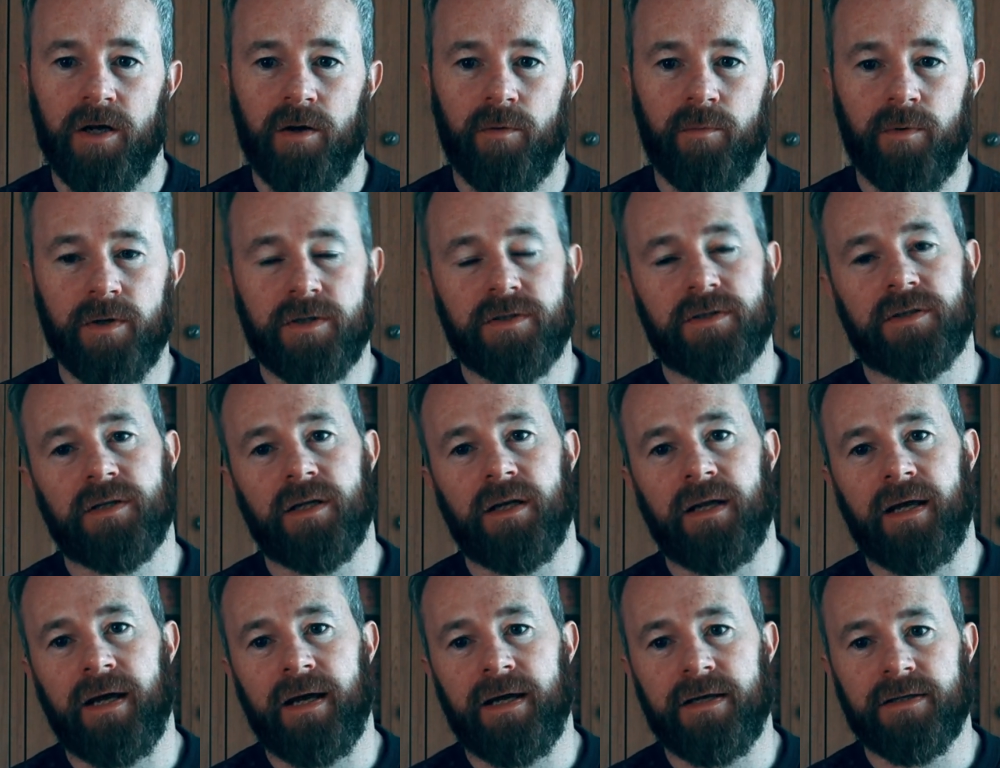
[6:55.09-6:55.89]
which
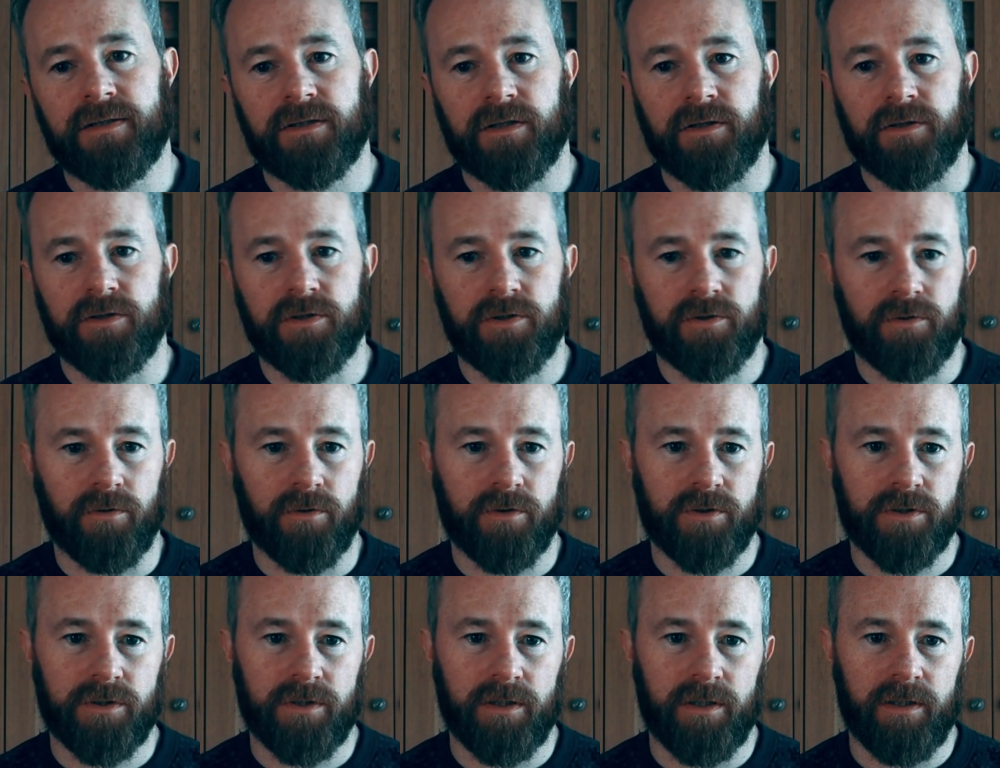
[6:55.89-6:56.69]
delays
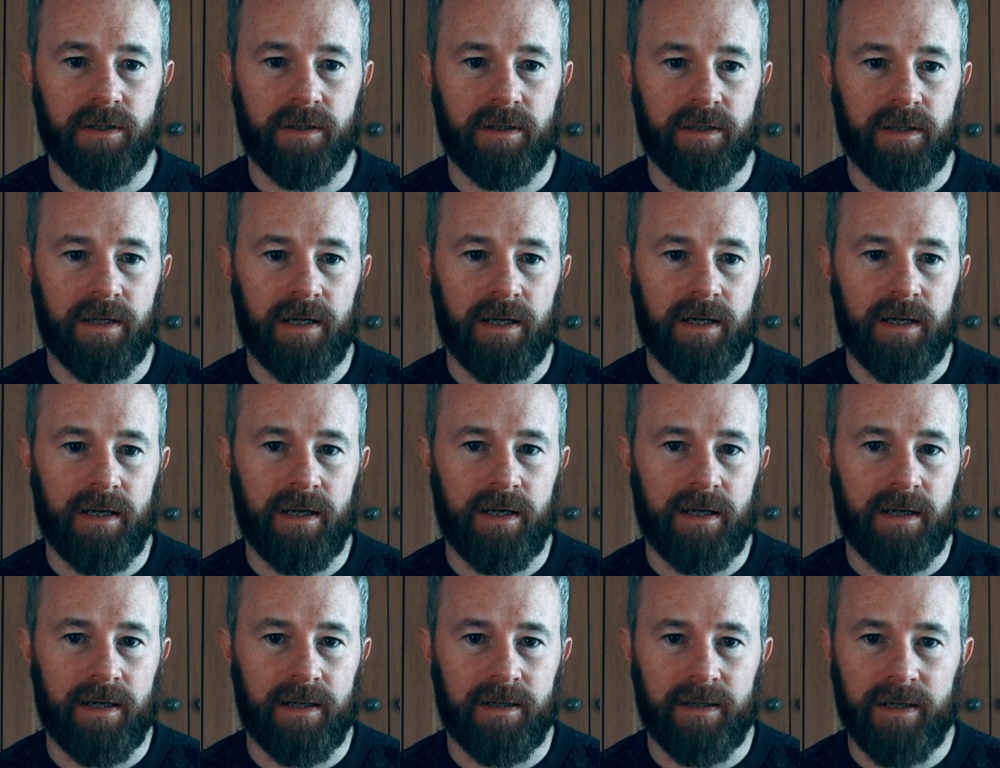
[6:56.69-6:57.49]
construction
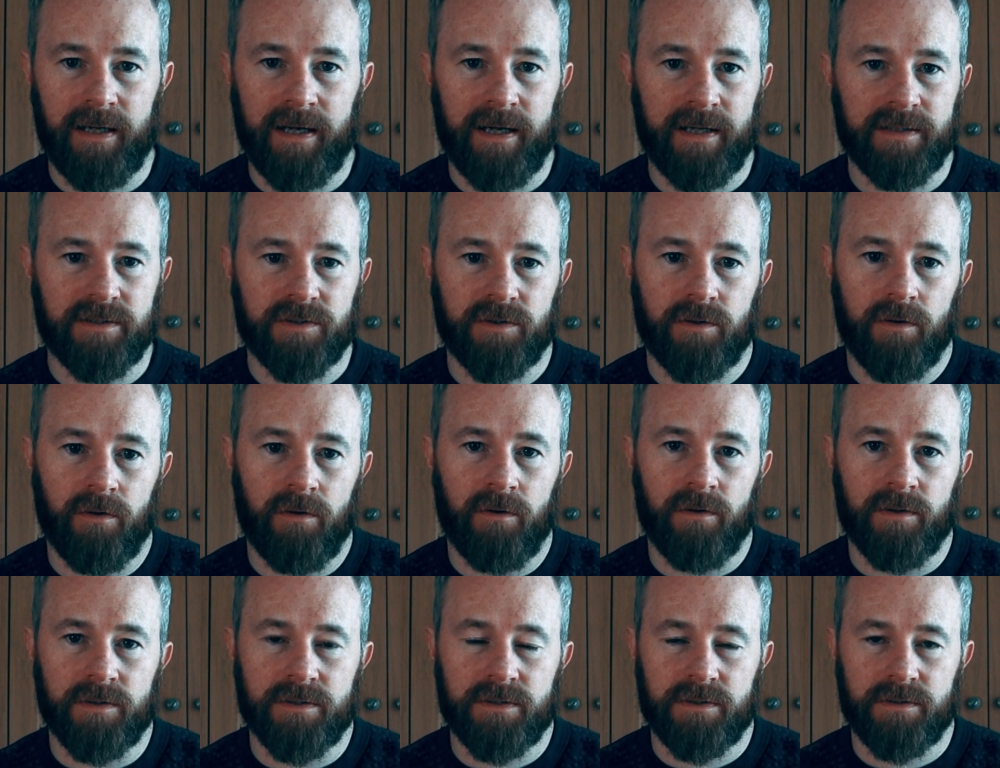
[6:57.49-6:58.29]
and adds
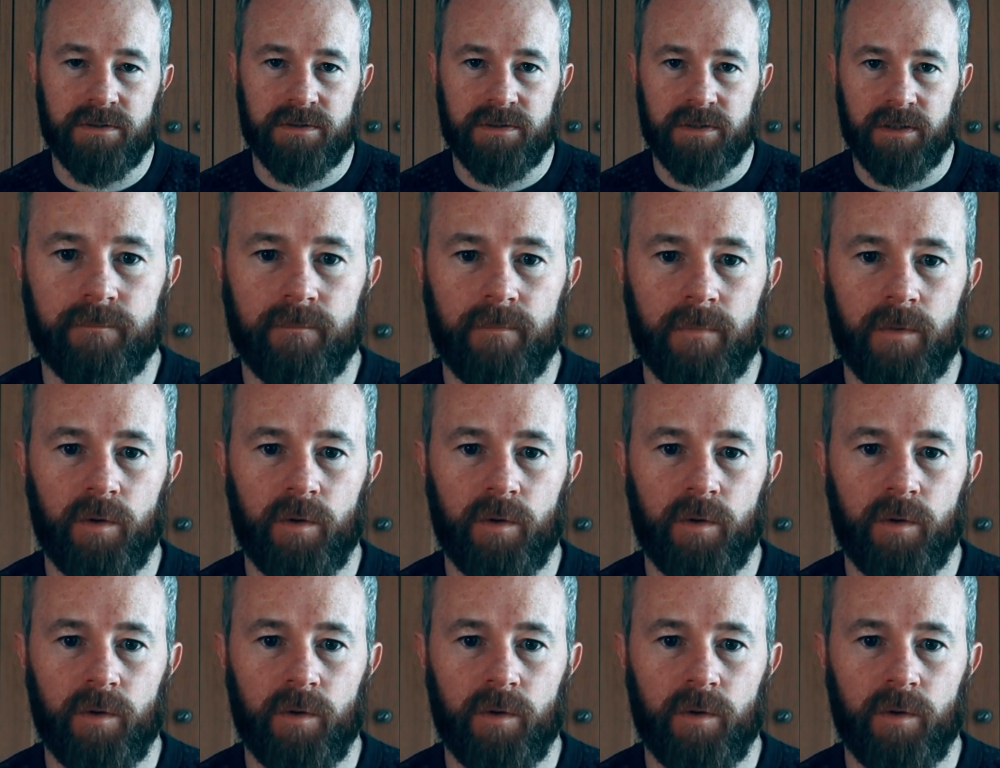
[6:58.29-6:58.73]
costs.